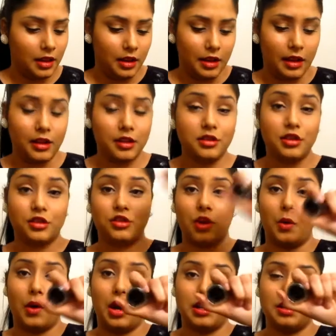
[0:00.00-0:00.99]
It is
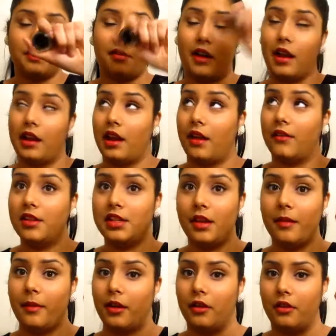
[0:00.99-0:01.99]
so hard to find. Every
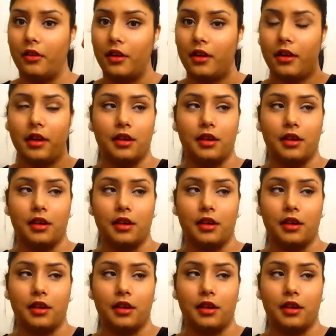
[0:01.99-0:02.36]
time I go there,